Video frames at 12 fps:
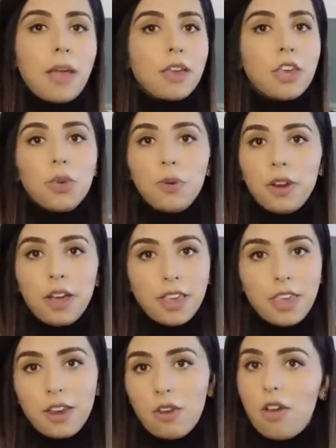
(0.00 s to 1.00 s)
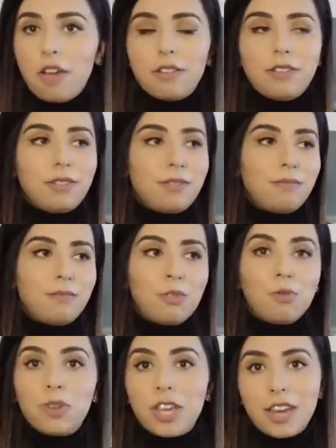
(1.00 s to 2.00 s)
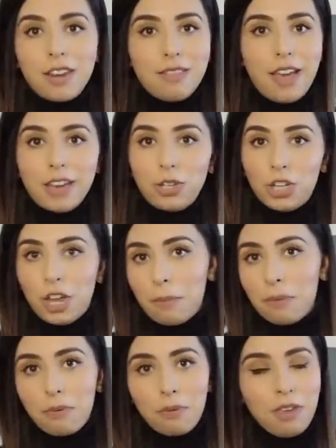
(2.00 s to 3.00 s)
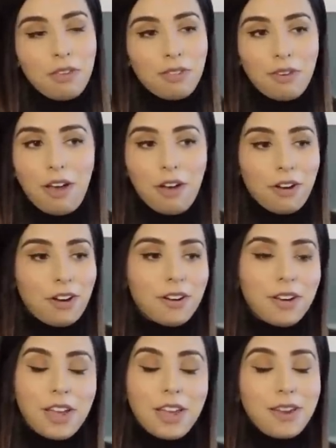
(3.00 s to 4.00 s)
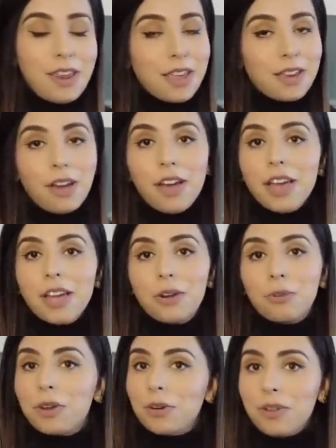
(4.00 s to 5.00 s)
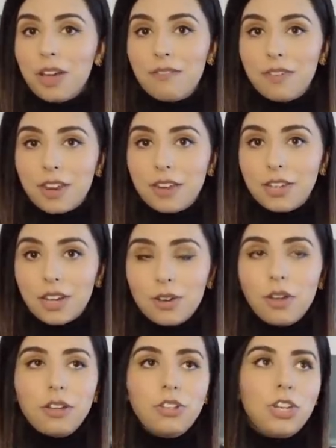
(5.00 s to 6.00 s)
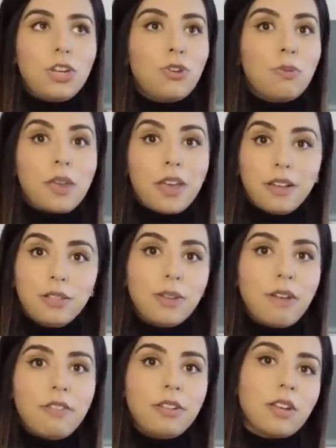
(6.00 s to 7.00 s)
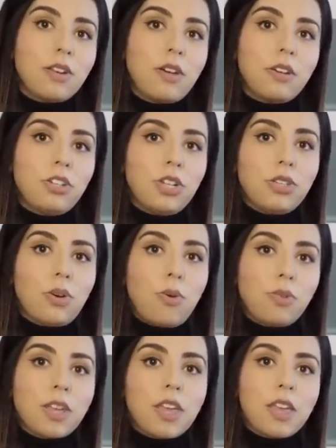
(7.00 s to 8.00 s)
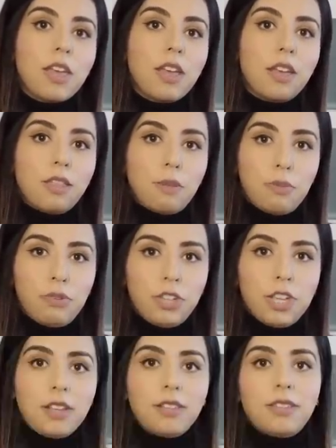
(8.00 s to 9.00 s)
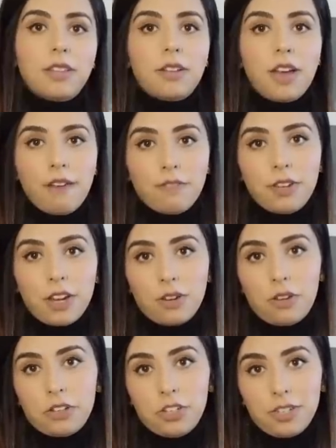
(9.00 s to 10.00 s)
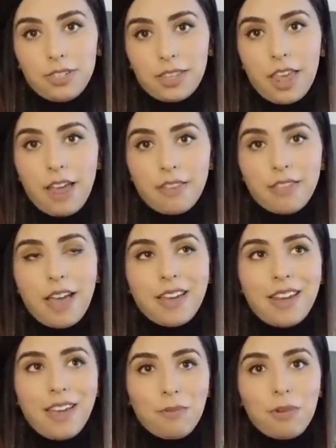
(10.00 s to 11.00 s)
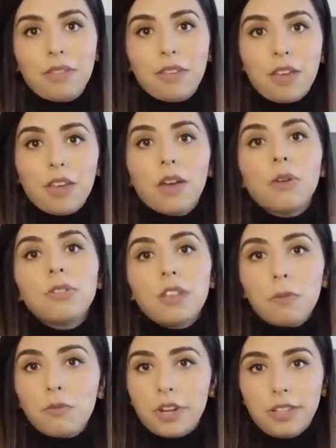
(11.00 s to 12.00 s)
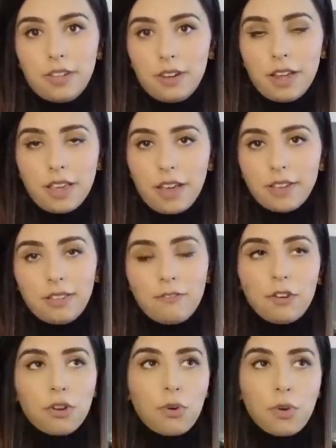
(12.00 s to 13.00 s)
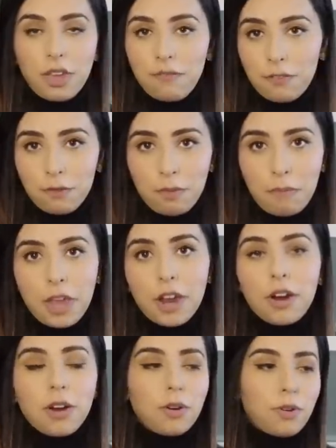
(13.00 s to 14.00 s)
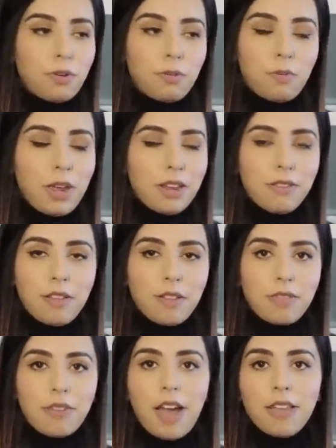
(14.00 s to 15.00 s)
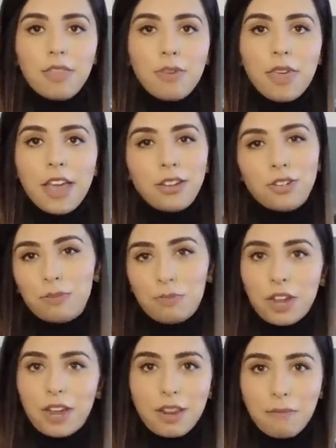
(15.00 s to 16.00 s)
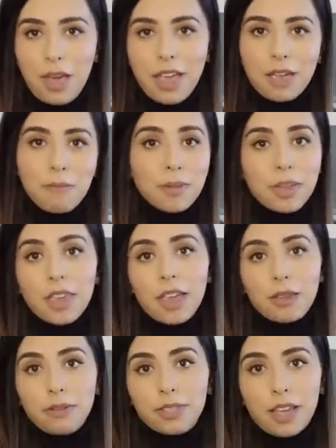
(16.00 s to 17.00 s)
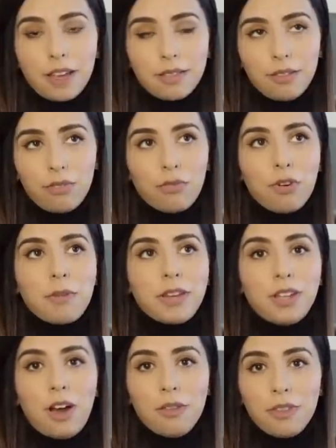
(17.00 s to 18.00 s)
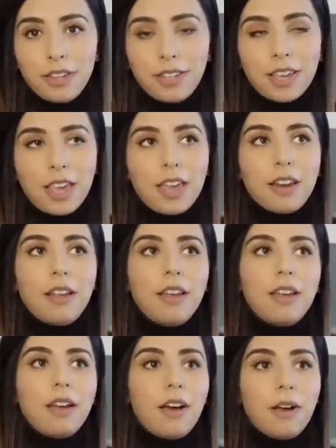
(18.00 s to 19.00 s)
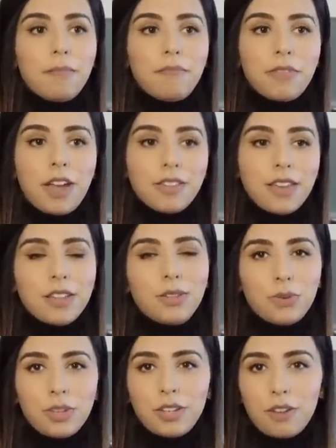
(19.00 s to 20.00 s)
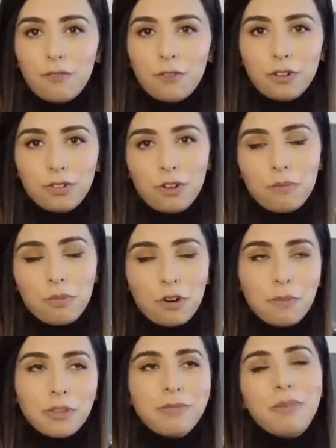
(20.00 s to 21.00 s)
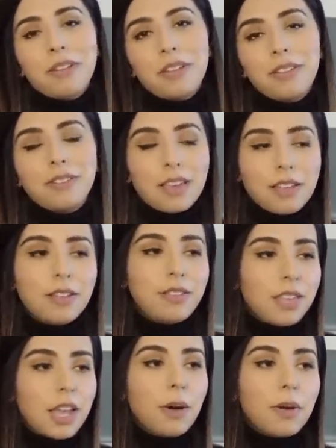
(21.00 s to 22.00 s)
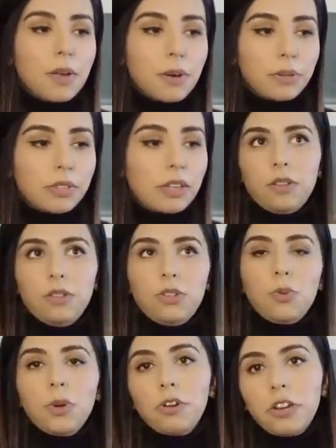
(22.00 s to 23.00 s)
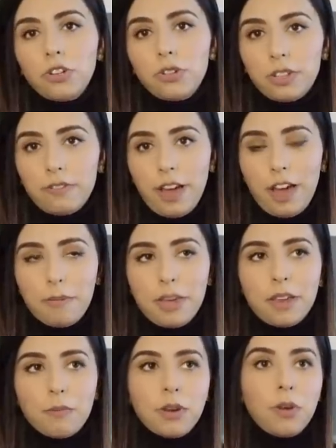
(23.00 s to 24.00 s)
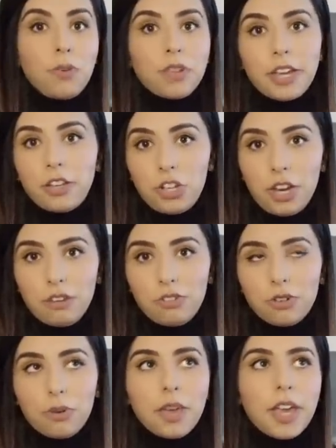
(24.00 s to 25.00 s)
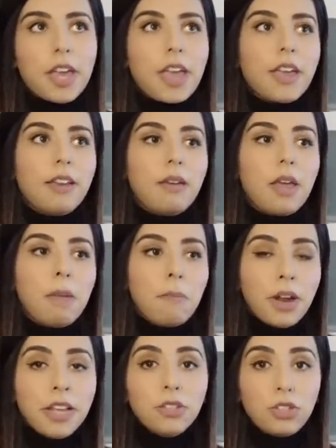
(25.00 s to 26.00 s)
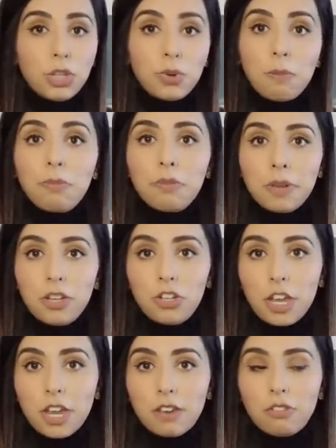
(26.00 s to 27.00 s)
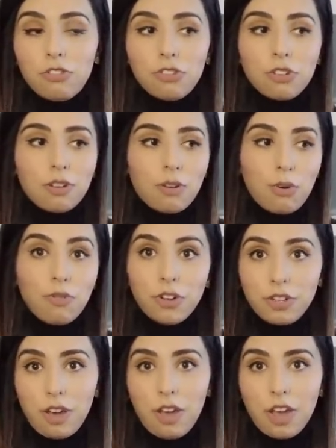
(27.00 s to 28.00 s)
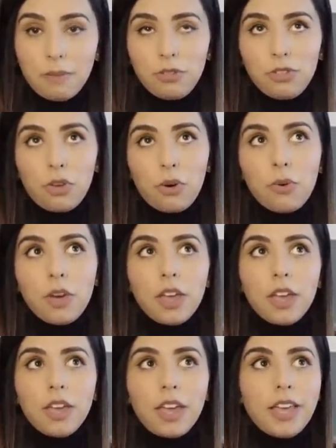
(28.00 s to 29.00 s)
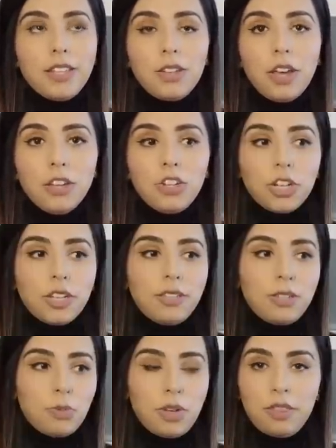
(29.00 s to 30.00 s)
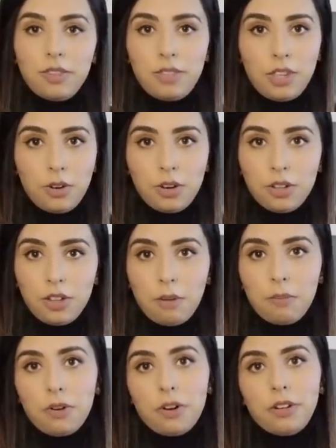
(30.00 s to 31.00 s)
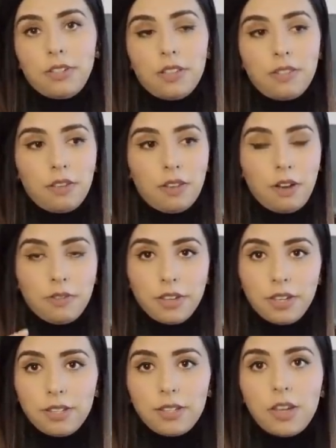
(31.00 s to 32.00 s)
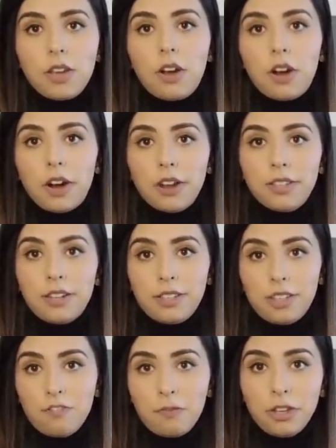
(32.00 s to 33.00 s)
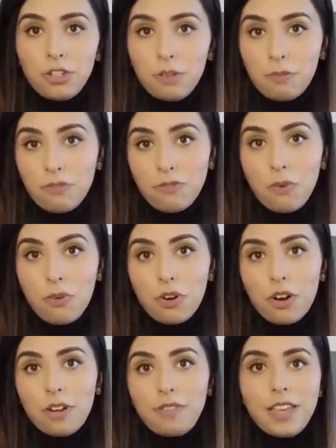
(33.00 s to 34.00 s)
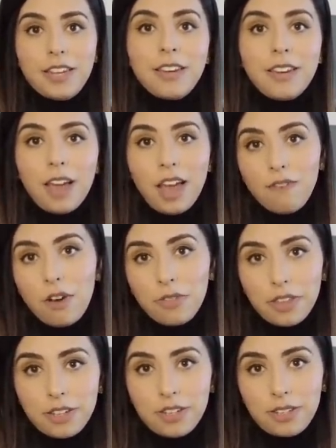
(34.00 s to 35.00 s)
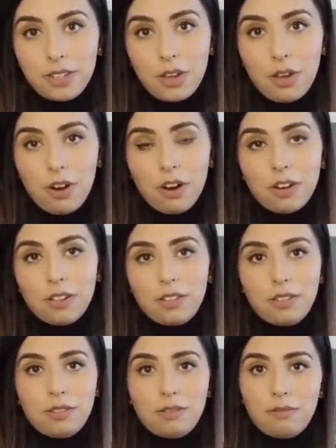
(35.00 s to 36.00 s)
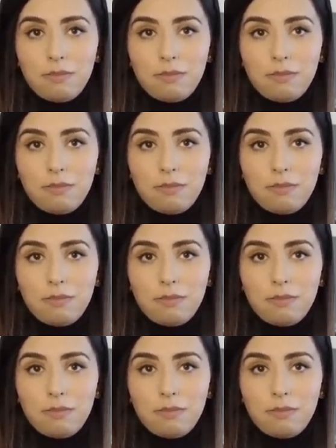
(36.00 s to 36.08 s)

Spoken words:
You and I cannot read that chip with our naked eye, or we don't have any technology. Nobody else will have the technology. It's only the boutiques. They'll have the technology to scan that, and with some reason, I guess, if you're going in for repair or anything like that, you can't just bring any bag and be like, can you scan this for me to authenticate? I think it's only done for a certain purpose, but let's see how it goes. So we're creatures of habit, and we don't like change, okay? And brands do implement change over time. So it's not just with the serial numbers and the authenticity cards, and as I've mentioned before, they didn't have authenticity cards